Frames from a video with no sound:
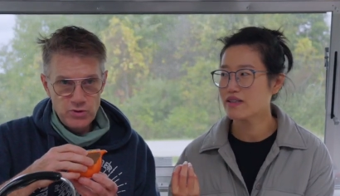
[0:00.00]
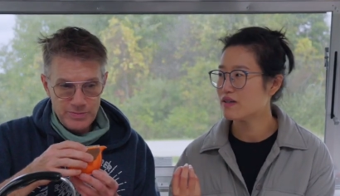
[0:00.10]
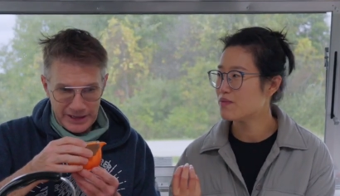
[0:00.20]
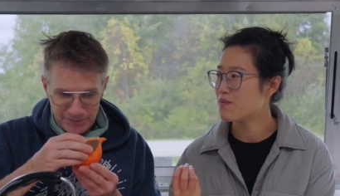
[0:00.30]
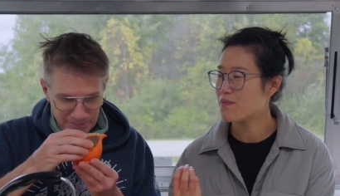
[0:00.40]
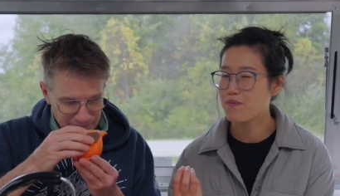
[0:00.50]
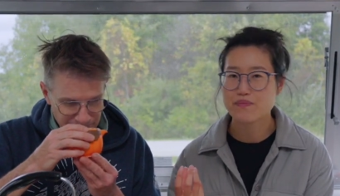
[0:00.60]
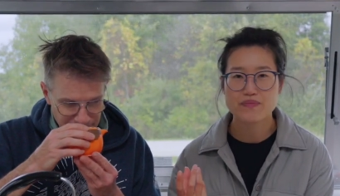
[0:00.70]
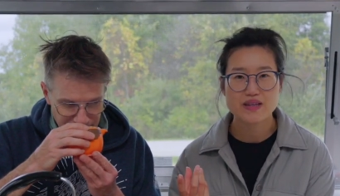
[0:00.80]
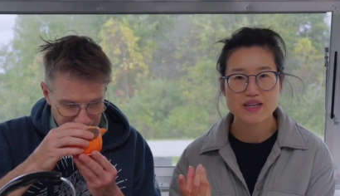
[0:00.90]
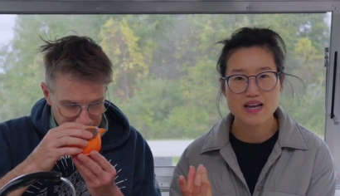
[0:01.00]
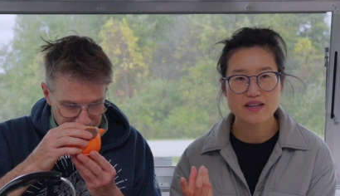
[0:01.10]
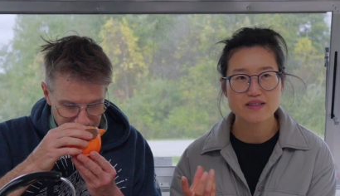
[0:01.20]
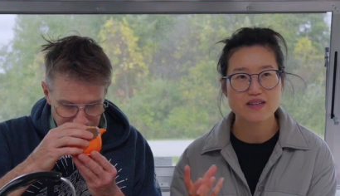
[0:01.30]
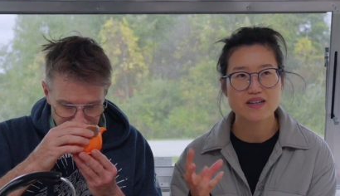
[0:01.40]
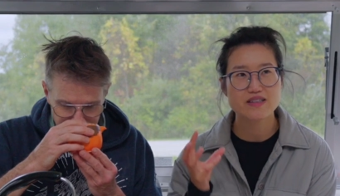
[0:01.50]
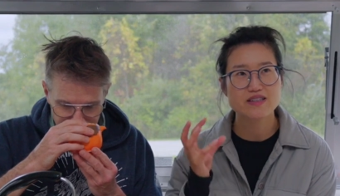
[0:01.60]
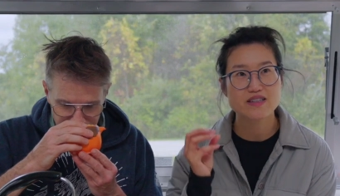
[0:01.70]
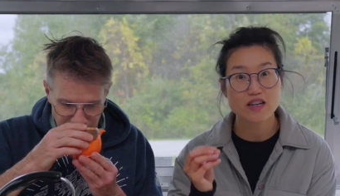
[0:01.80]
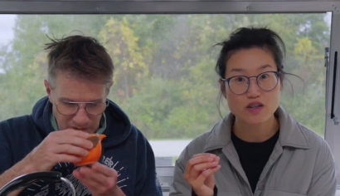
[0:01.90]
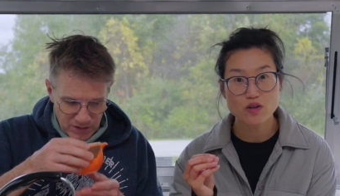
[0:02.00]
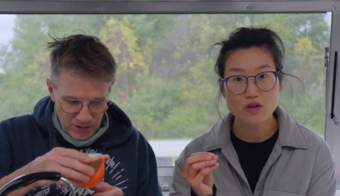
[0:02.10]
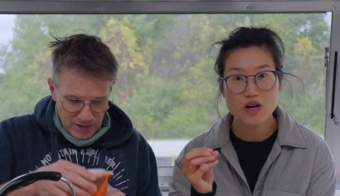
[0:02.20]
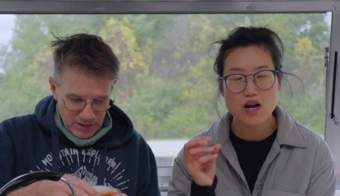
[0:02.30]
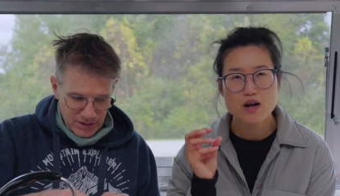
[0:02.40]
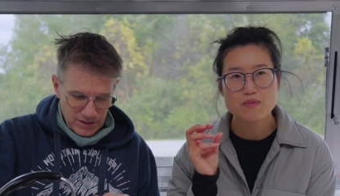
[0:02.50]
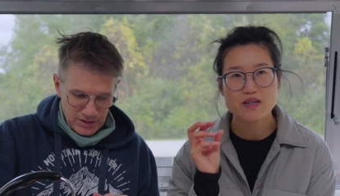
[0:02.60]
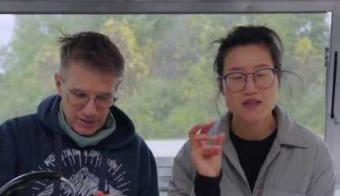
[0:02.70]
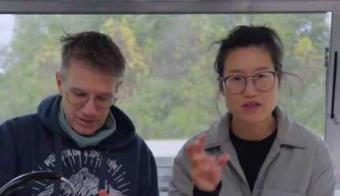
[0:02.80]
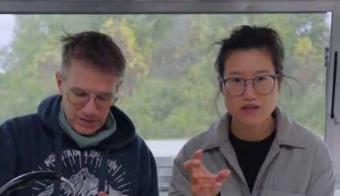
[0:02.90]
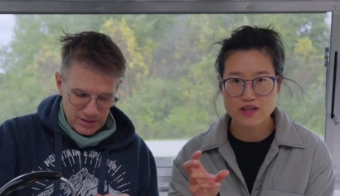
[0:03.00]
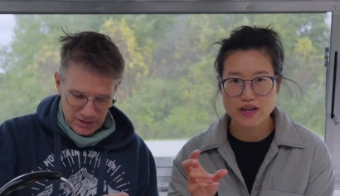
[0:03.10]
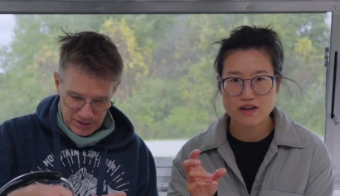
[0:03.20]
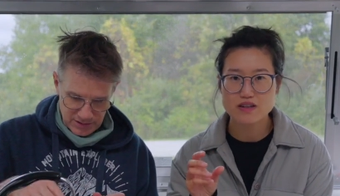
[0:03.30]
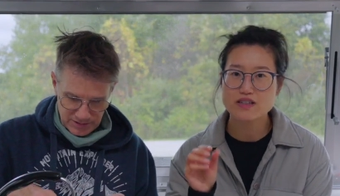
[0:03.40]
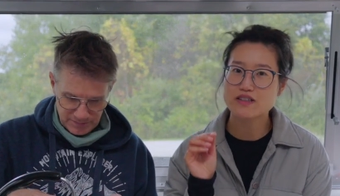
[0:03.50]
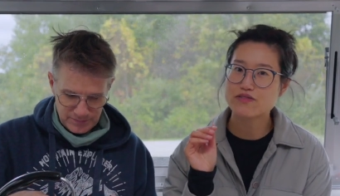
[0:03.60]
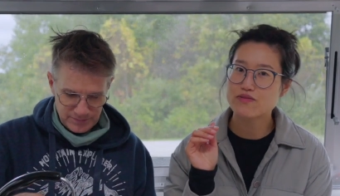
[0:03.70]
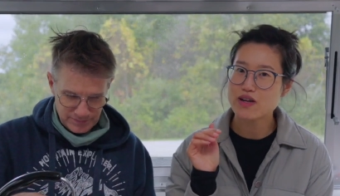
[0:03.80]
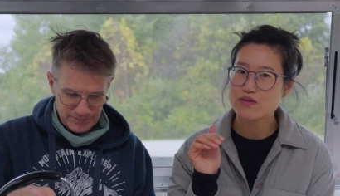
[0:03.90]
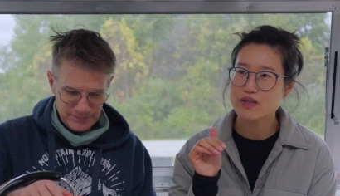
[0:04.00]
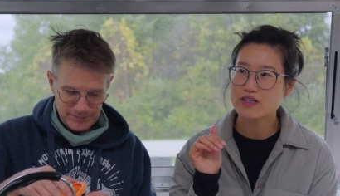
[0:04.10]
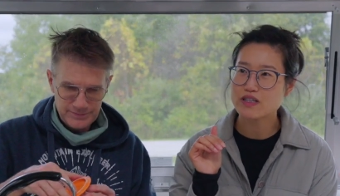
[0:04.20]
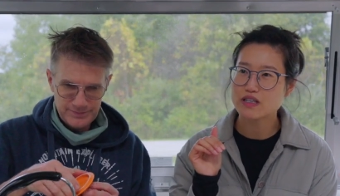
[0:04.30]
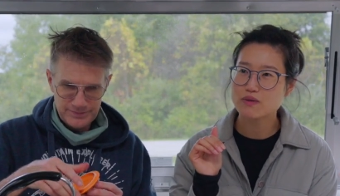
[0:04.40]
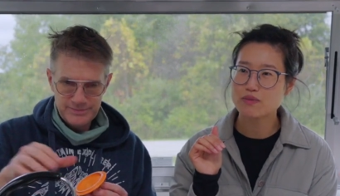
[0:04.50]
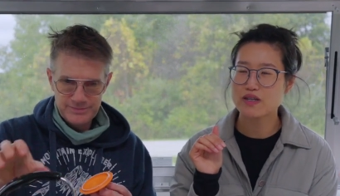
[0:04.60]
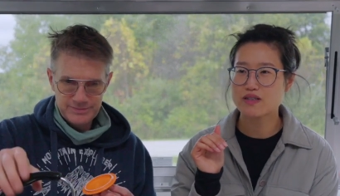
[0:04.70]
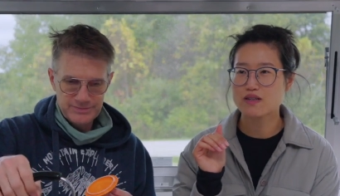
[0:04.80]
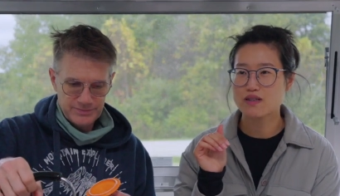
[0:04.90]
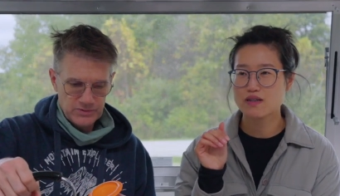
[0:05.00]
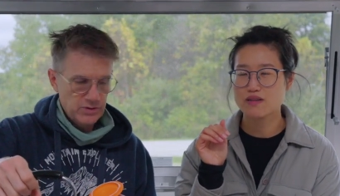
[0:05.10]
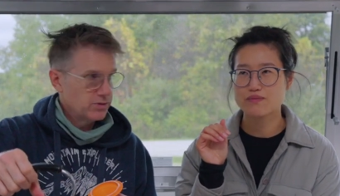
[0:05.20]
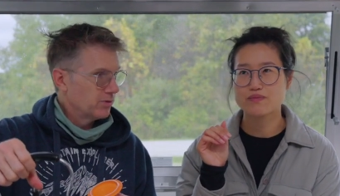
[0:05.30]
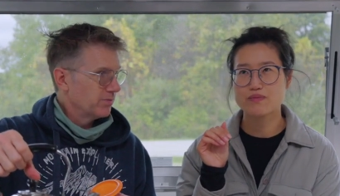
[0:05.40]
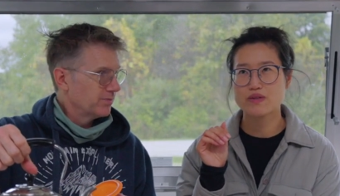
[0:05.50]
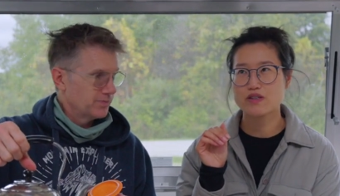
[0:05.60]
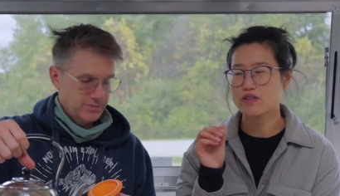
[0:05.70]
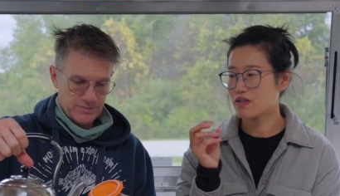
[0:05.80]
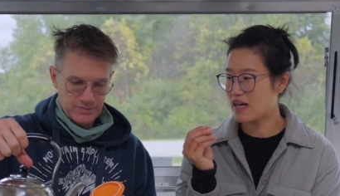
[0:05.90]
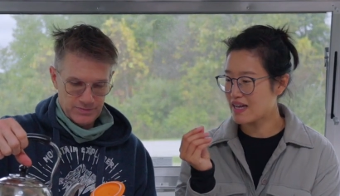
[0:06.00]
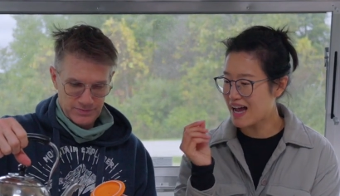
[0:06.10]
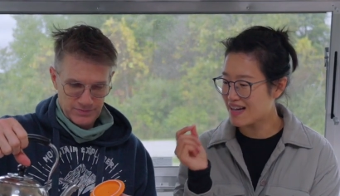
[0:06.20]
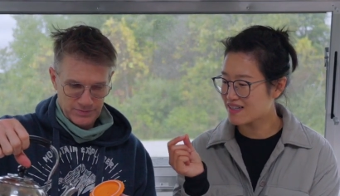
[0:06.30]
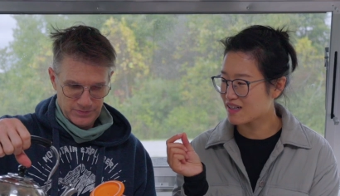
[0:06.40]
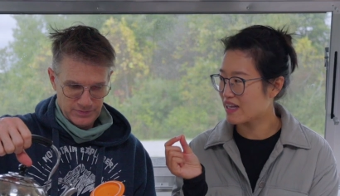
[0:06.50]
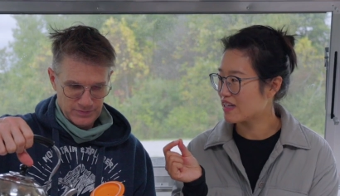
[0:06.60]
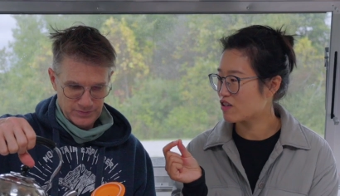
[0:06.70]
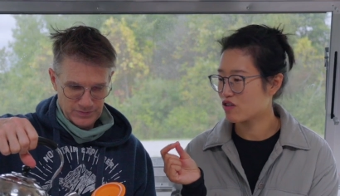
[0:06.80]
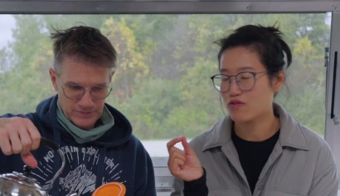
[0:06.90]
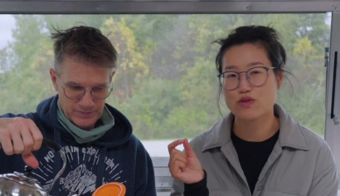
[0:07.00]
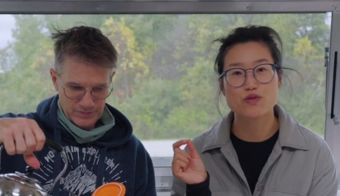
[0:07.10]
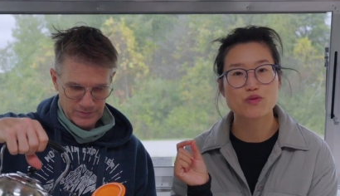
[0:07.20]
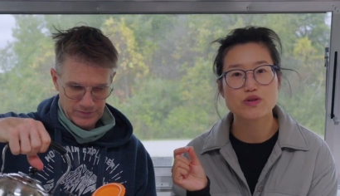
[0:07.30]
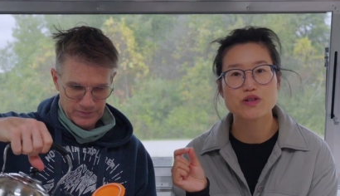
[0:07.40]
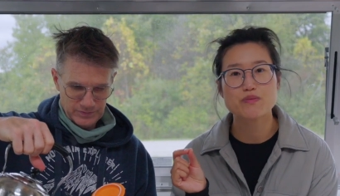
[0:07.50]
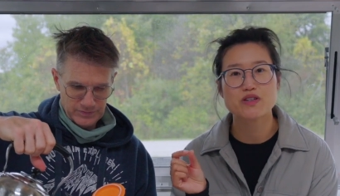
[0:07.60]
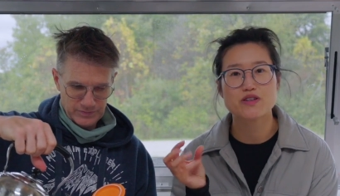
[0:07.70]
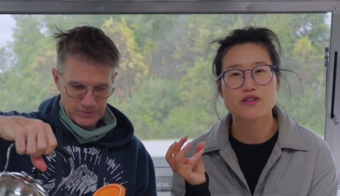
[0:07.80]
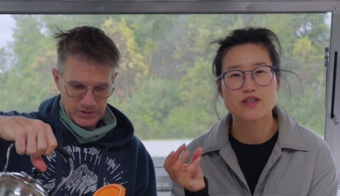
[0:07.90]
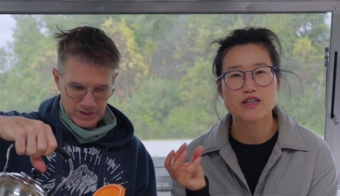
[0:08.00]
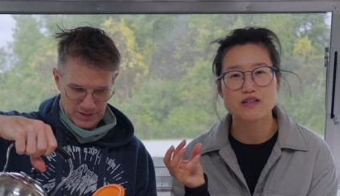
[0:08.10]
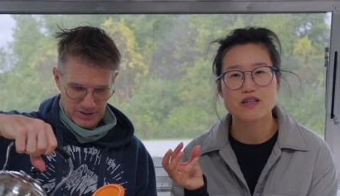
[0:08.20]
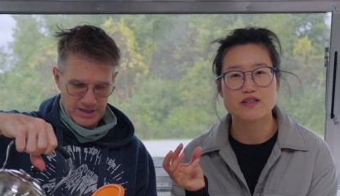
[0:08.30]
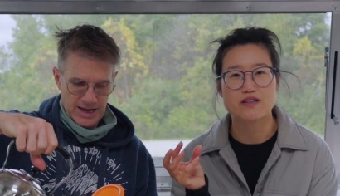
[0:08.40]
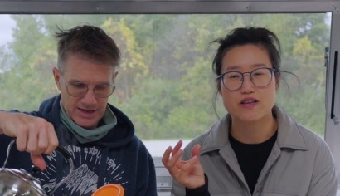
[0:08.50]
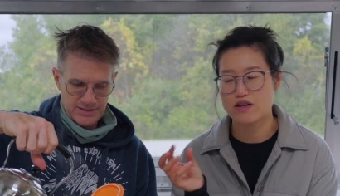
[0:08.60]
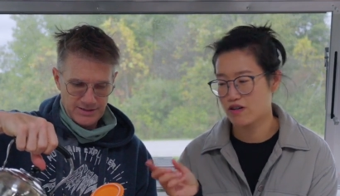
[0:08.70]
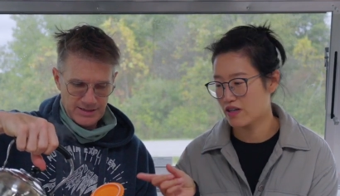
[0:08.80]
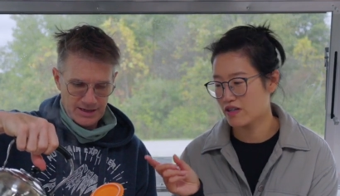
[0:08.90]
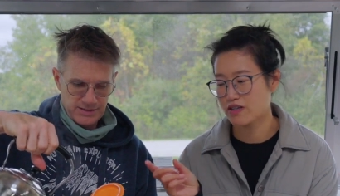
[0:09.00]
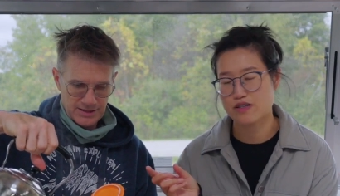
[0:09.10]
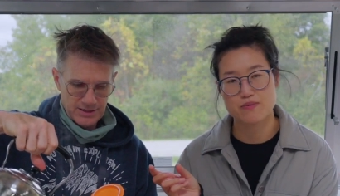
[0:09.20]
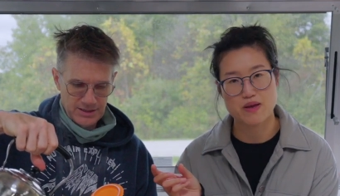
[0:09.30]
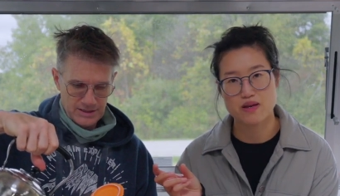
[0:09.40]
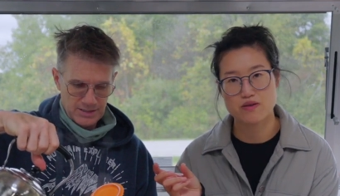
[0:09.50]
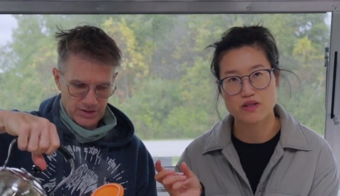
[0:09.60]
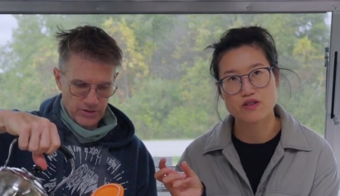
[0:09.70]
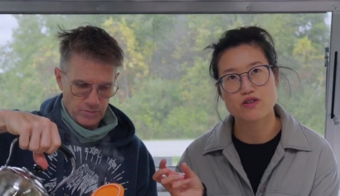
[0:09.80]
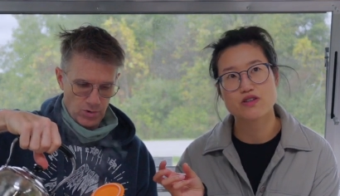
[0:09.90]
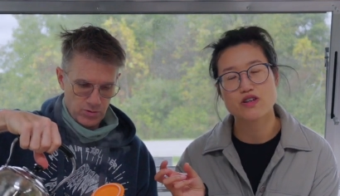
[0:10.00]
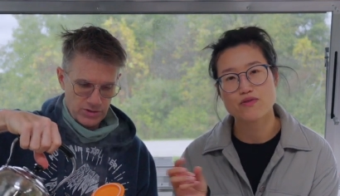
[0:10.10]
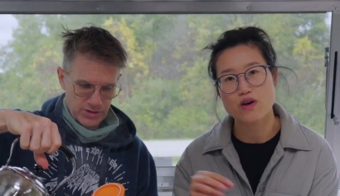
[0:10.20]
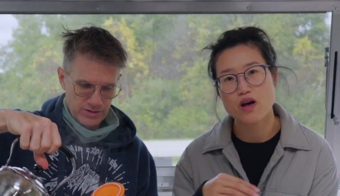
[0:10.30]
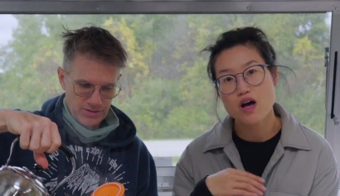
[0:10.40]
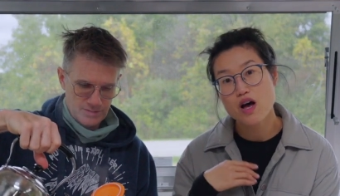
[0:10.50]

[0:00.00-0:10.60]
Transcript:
Speaker 1: booming. Yes, it's subtle, but it's there. It's very mm -hmm. deep. It's it it has a layer of a creamy thickness yeah, there in yeah. the smell in terms of a